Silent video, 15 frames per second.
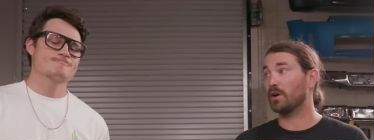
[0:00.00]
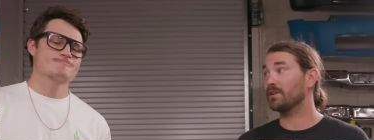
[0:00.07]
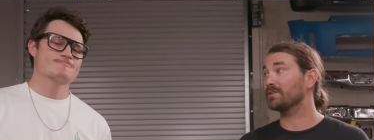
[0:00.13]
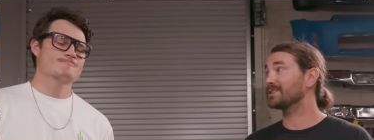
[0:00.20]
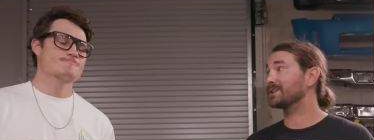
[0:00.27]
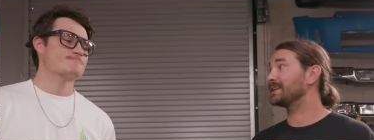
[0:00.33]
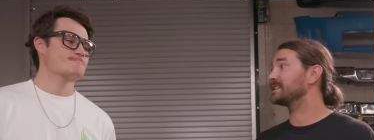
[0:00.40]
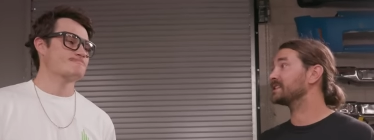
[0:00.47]
Speaker 1: we're also
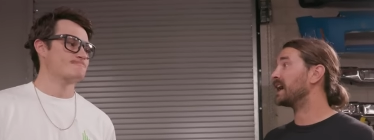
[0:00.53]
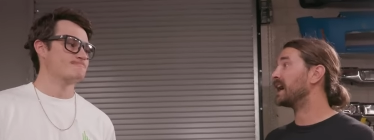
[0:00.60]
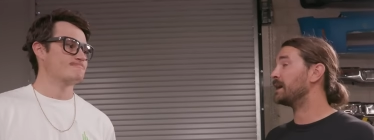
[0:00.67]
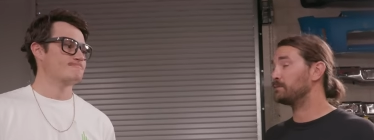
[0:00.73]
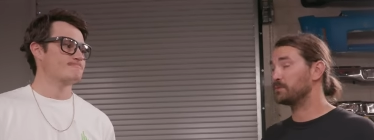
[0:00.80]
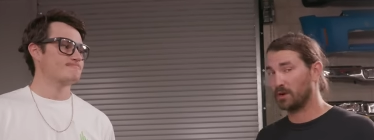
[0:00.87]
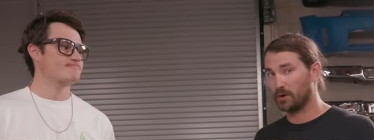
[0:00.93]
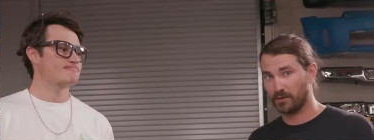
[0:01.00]
gonna time
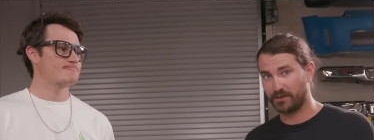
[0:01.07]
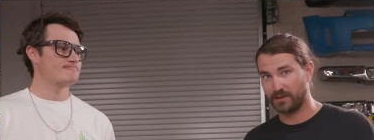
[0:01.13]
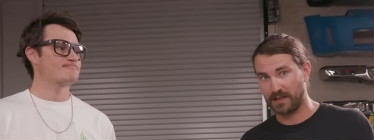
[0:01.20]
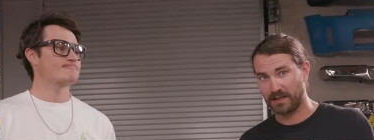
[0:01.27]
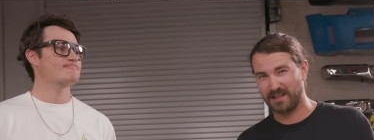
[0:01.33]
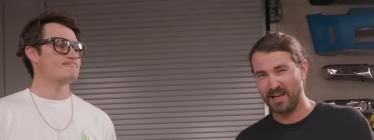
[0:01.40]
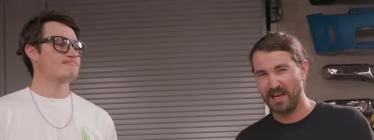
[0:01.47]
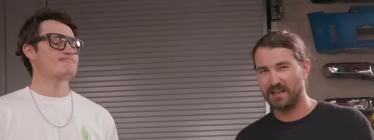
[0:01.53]
the whole thing
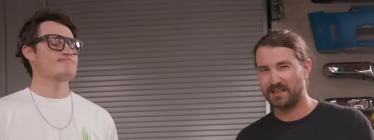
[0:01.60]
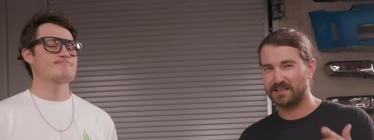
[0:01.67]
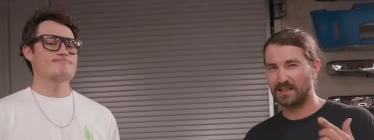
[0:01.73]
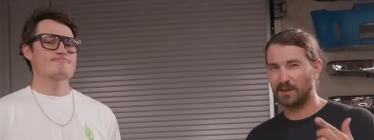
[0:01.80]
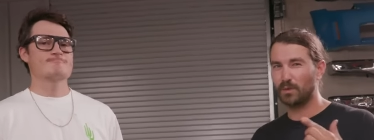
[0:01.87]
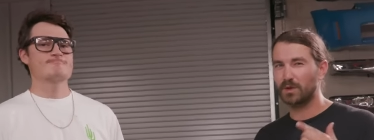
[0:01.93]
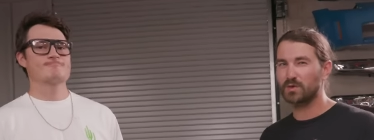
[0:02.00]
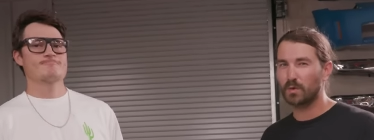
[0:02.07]
to see
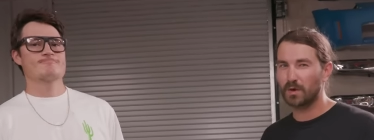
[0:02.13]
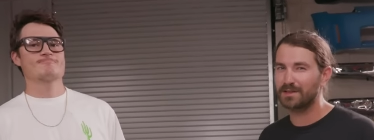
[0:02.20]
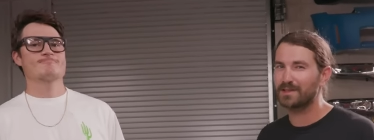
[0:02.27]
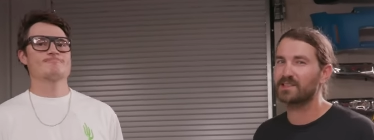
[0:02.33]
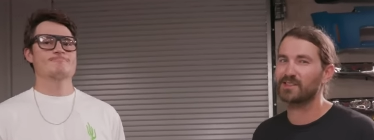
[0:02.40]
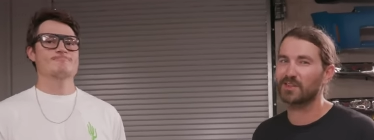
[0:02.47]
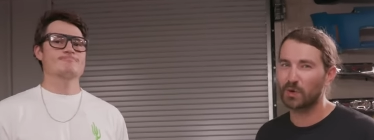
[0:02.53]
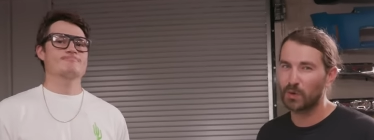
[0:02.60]
which one does
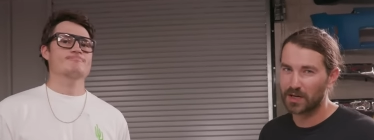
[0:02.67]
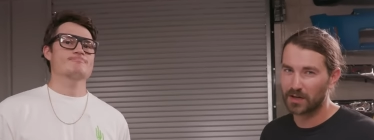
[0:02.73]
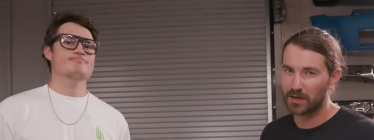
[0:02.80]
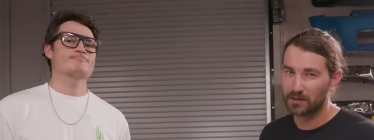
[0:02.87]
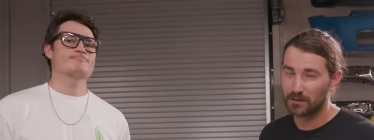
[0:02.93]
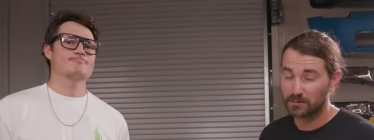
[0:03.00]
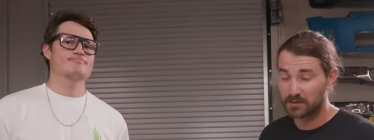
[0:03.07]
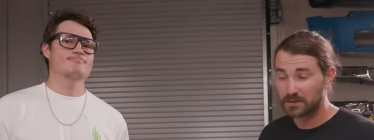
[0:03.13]
it quicker,
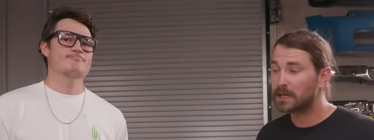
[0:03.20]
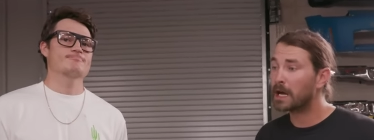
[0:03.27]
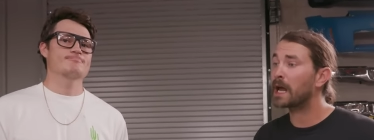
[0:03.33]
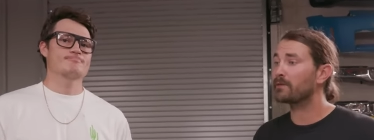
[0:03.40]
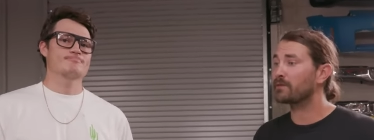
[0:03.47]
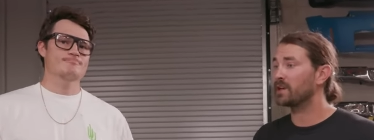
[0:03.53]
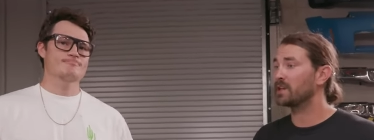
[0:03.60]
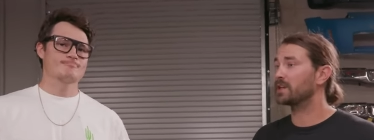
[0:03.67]
Just kind of
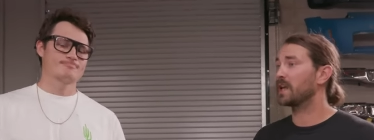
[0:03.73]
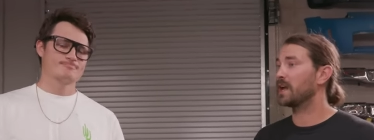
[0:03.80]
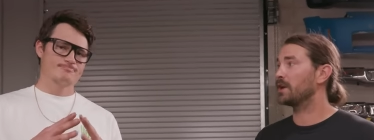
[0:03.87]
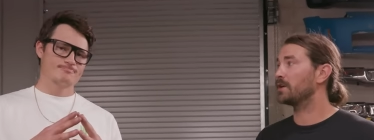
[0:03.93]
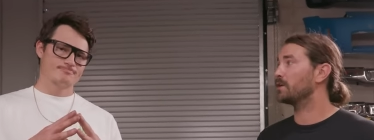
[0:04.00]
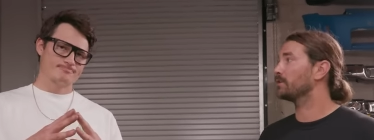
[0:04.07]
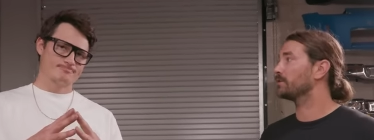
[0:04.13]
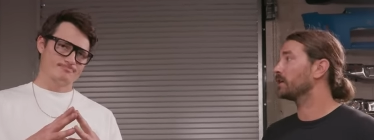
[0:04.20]
an indicator
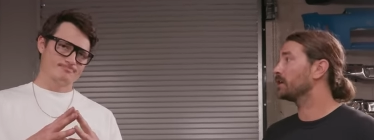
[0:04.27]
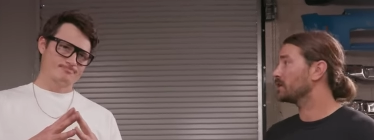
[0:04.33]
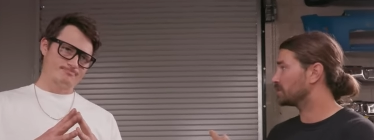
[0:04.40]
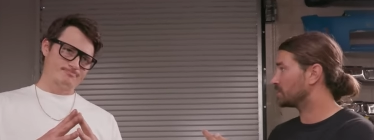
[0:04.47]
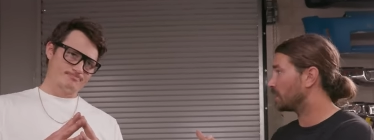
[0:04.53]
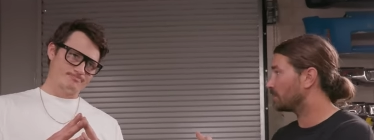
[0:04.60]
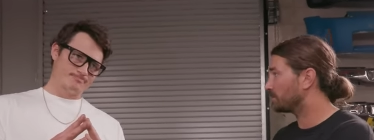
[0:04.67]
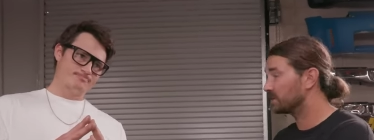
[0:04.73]
of
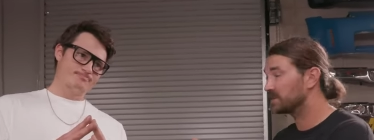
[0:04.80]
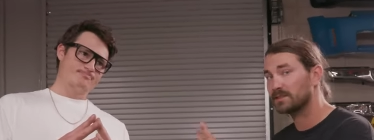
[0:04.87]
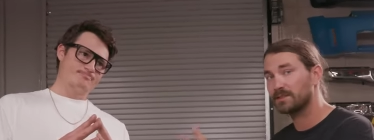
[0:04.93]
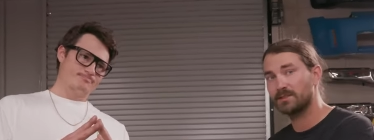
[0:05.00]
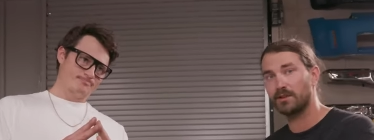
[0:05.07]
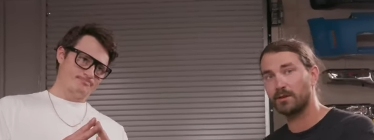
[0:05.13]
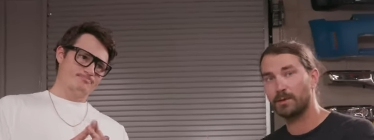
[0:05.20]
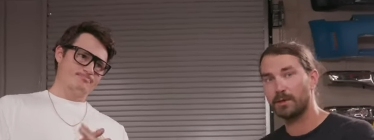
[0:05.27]
sharpness and
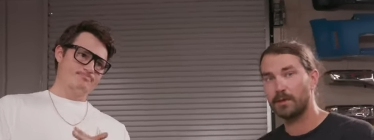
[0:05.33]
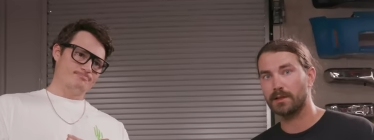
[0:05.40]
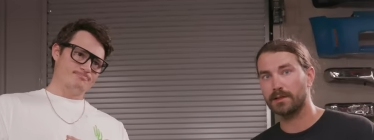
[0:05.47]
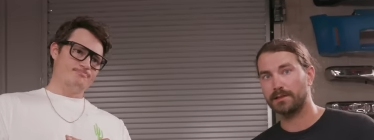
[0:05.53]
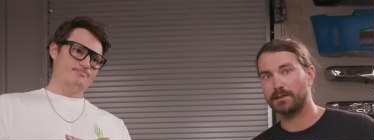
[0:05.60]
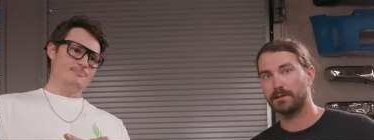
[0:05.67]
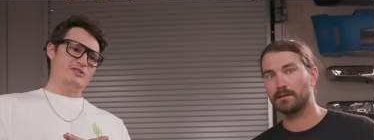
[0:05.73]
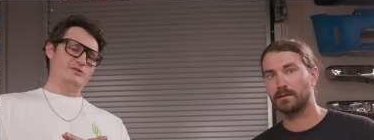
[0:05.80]
durability.
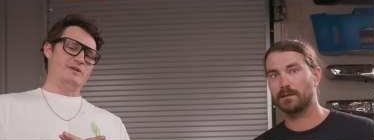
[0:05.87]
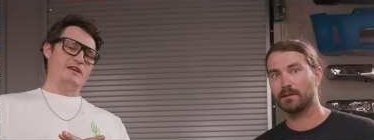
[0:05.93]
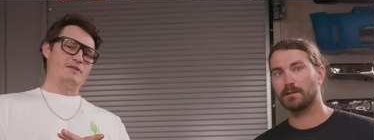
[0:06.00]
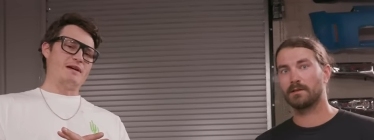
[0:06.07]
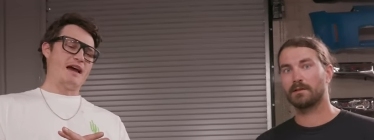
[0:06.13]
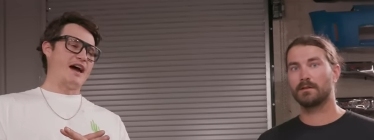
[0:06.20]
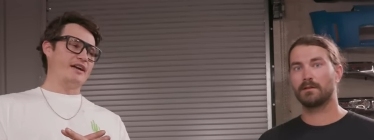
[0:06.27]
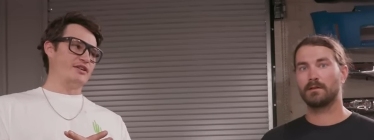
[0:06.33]
Speaker 2: Speed
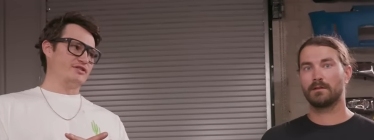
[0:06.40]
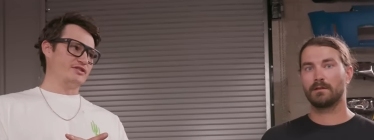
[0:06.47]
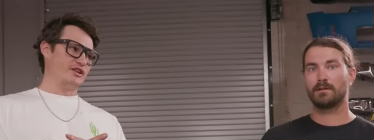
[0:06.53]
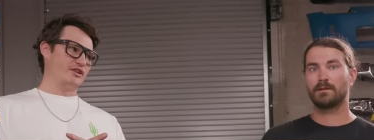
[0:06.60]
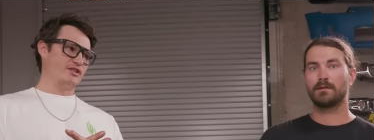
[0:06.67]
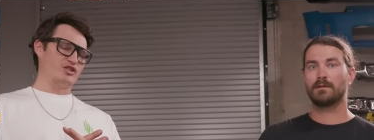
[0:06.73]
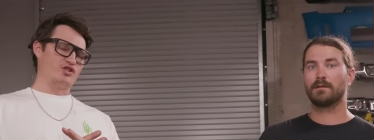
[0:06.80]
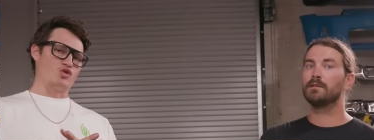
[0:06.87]
matters here
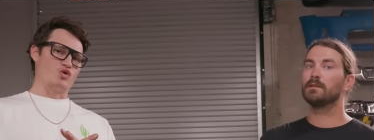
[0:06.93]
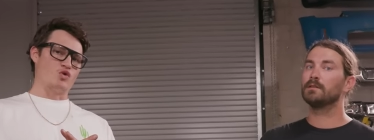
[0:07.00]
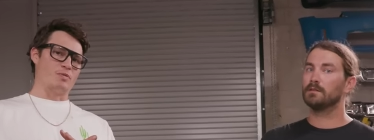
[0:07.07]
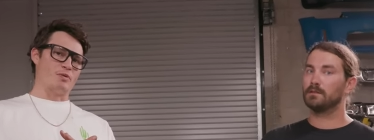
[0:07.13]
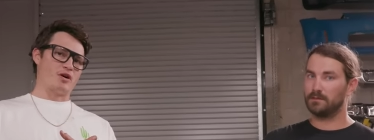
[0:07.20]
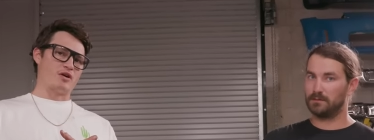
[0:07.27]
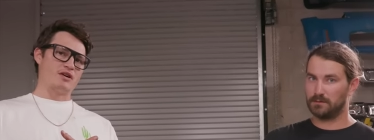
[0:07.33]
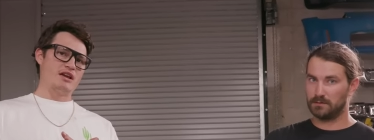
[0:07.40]
at the tool
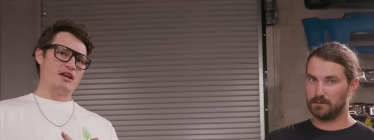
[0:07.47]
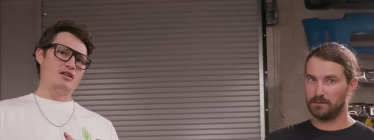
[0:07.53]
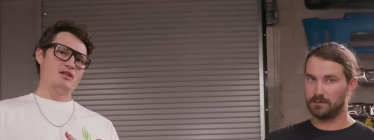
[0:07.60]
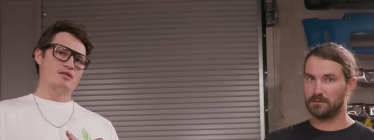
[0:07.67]
party.